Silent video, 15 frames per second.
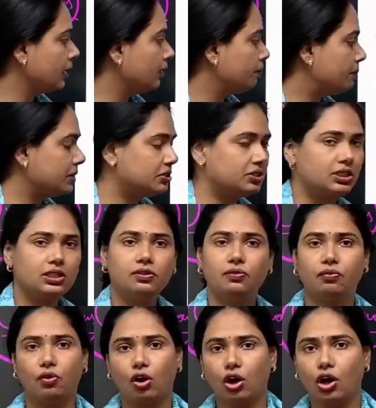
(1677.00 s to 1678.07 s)
pistil
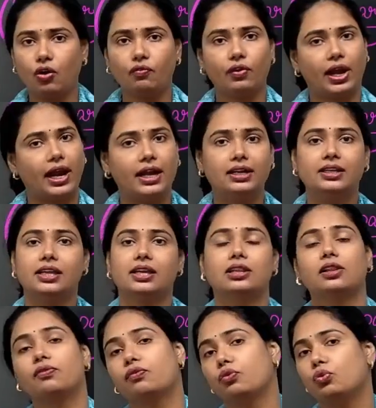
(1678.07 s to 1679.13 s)
fall off, and there is a
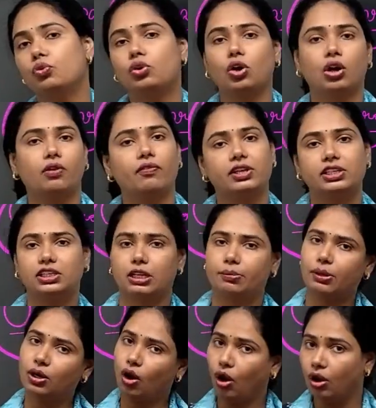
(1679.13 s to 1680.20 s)
fruit or a
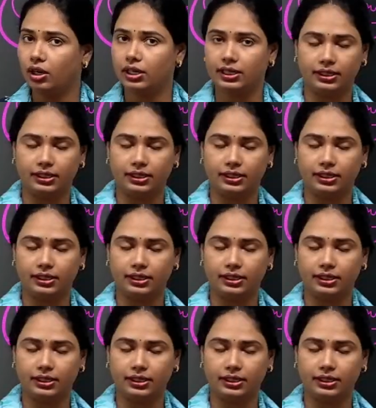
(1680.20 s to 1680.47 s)
vegetable only.